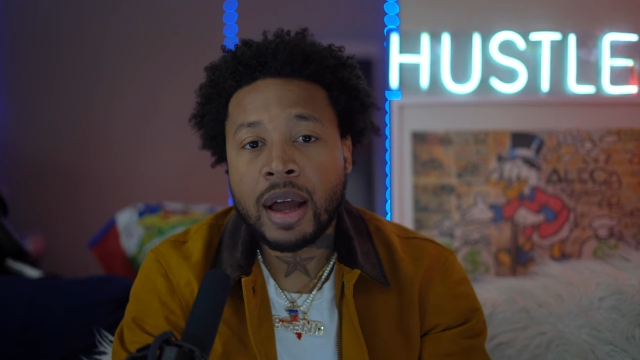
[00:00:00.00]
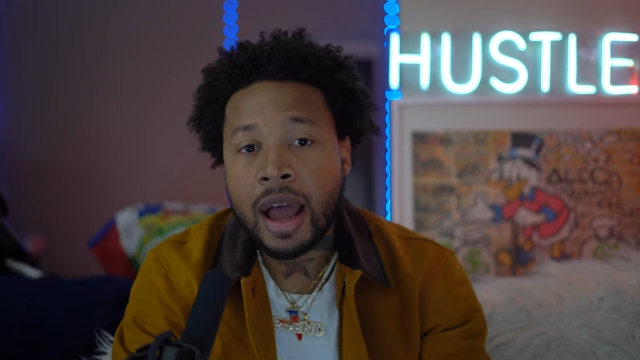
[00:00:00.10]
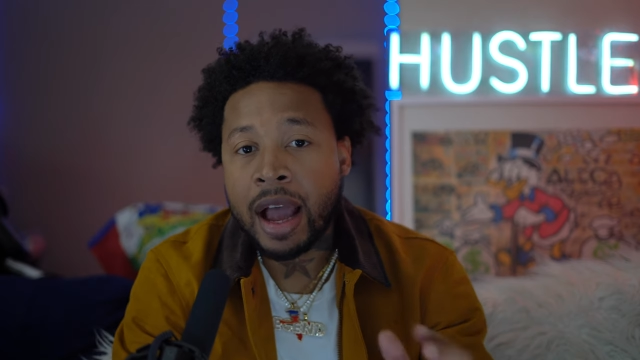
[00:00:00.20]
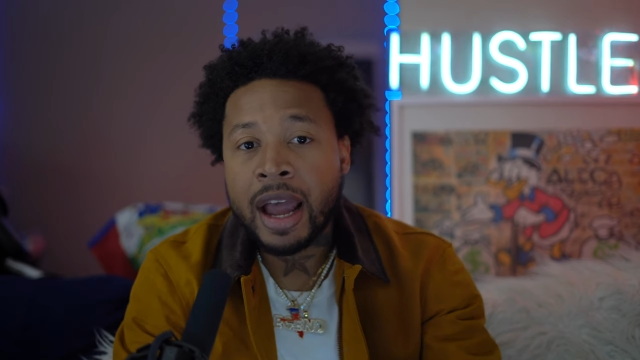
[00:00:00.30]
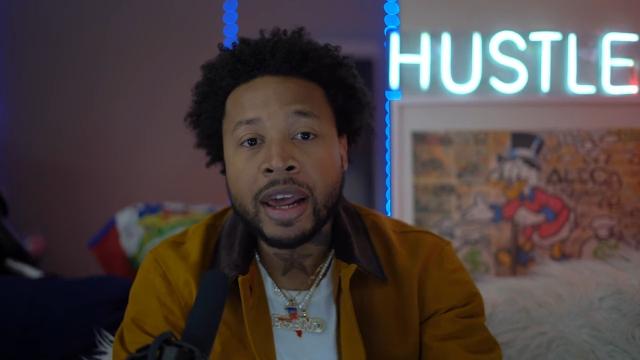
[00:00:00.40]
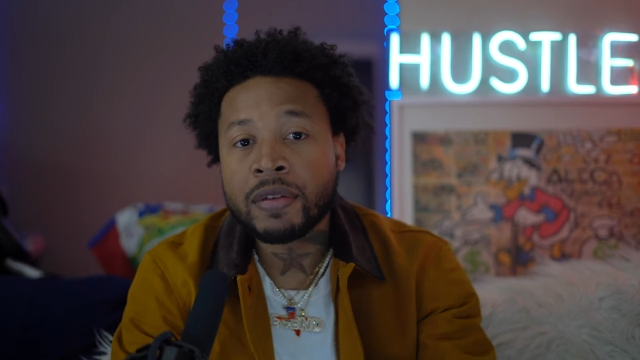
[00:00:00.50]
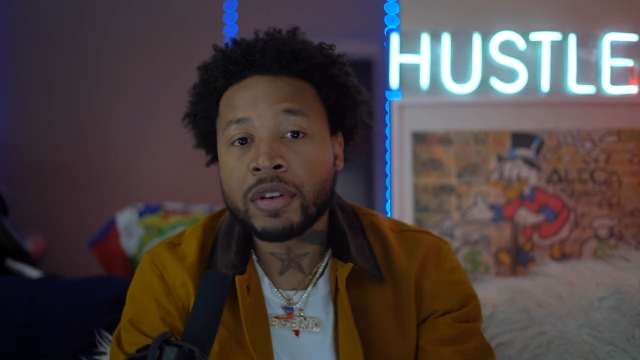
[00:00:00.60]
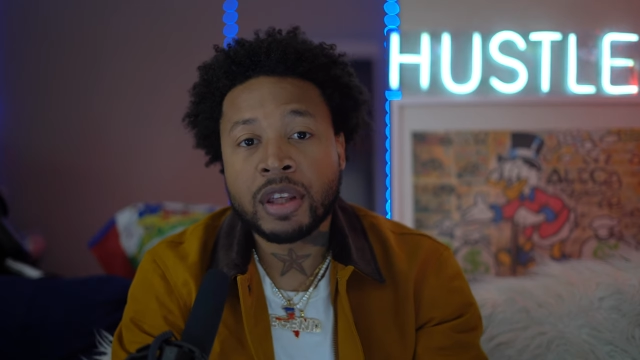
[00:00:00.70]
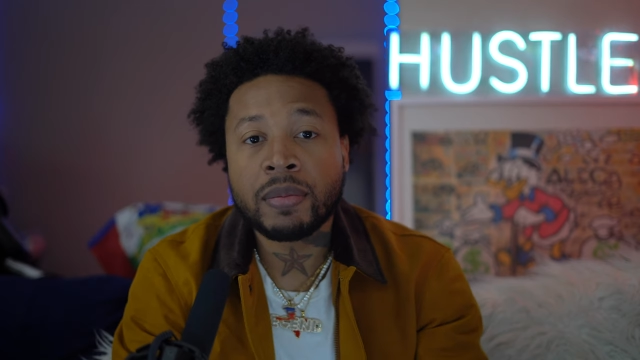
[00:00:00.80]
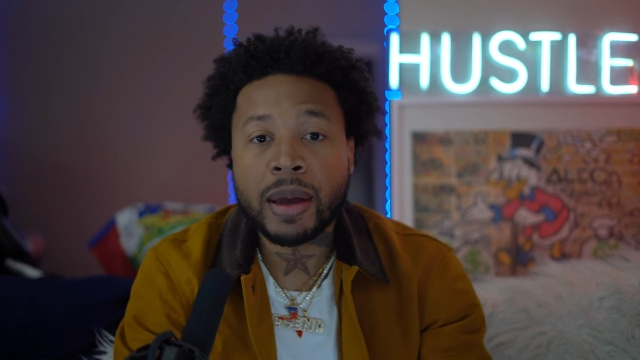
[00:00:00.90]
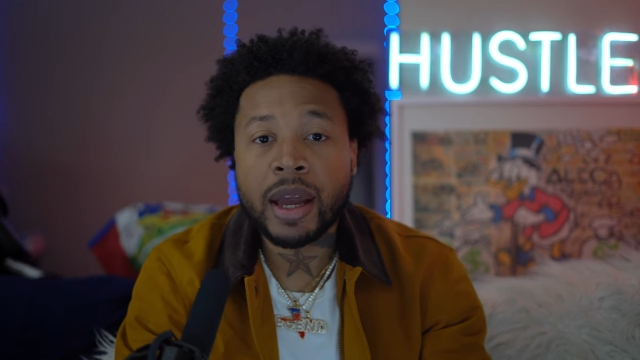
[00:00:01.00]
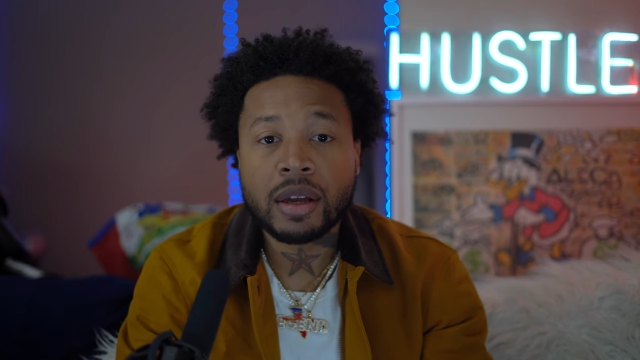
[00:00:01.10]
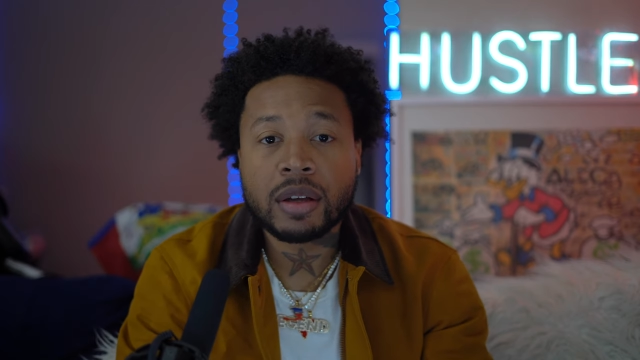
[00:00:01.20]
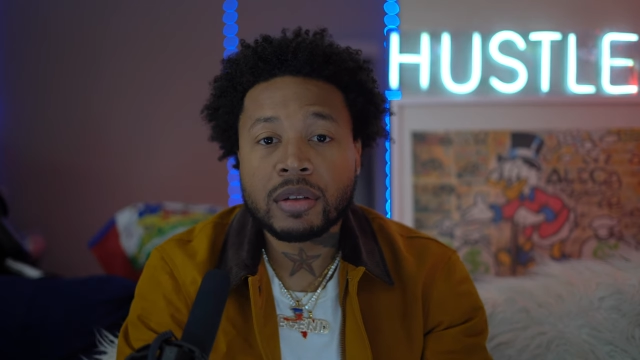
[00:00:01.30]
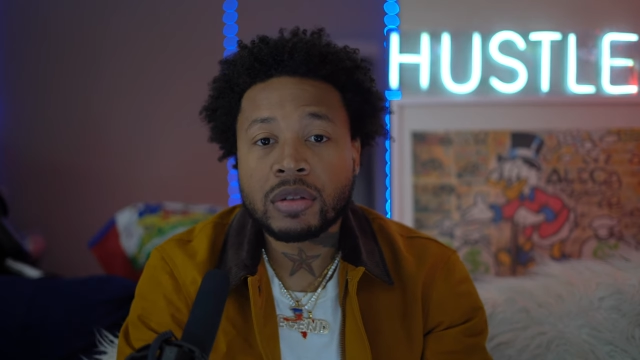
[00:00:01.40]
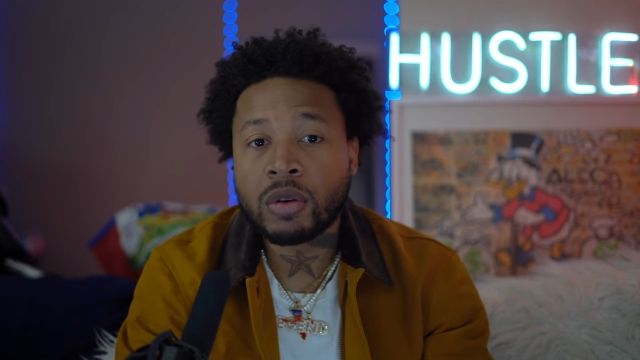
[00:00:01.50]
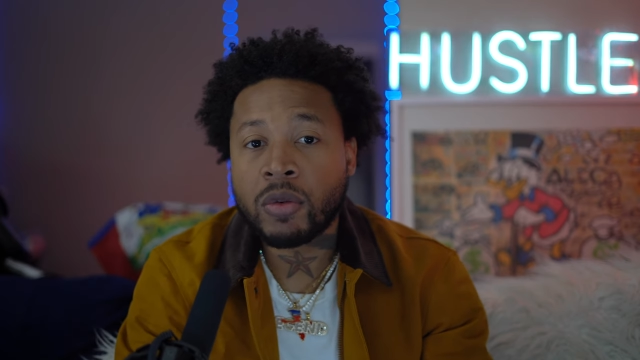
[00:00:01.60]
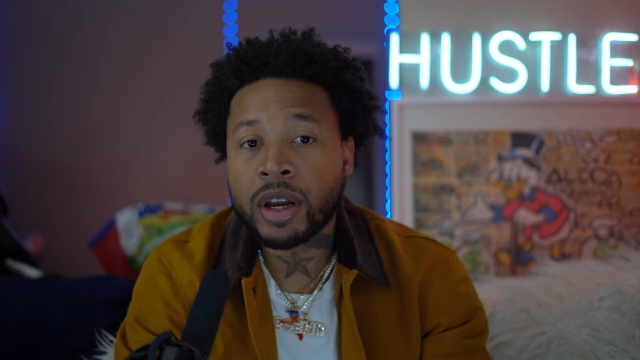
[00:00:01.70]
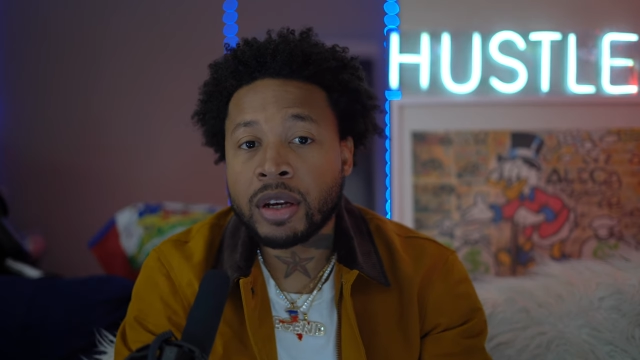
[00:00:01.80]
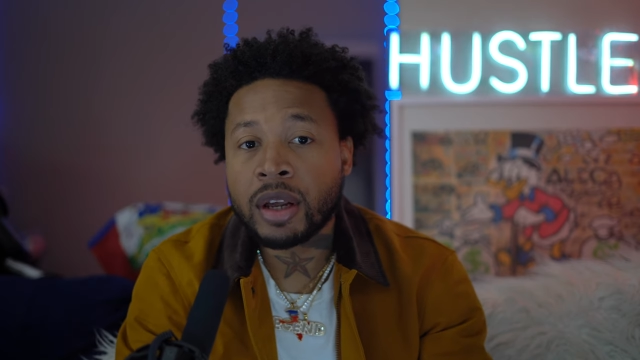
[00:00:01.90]
I got everything back. So
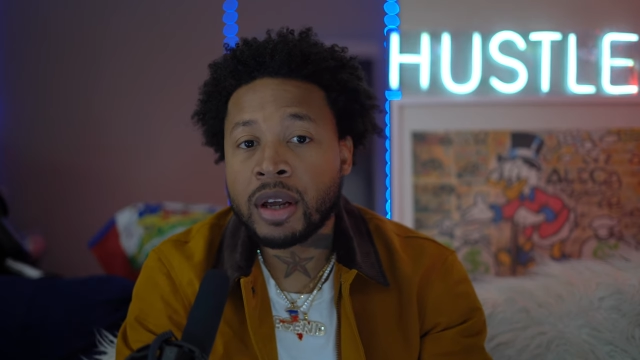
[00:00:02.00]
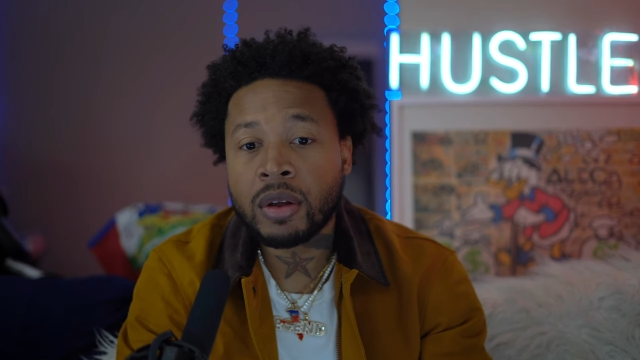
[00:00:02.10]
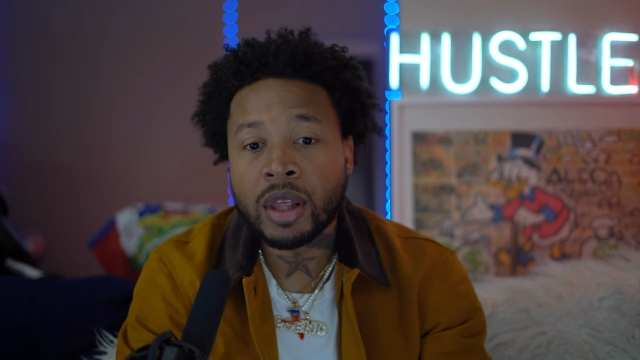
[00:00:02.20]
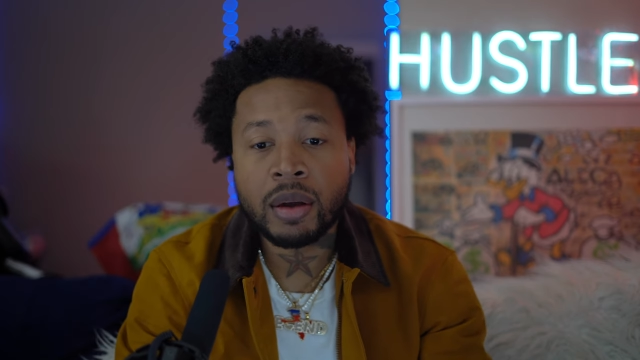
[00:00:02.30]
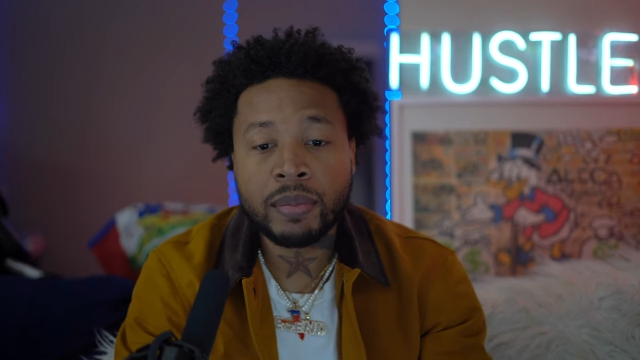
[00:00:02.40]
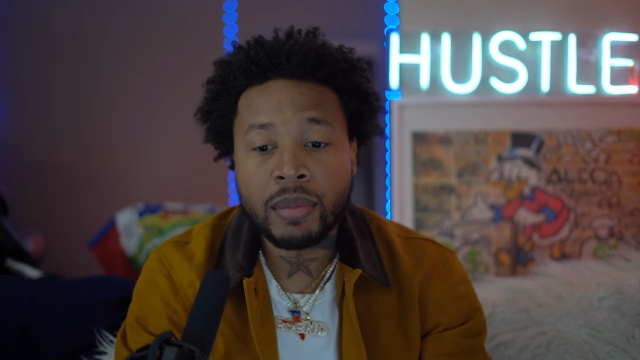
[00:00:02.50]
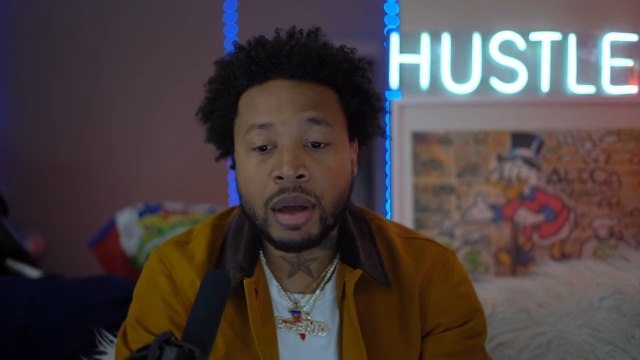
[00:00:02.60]
right now, like I'm,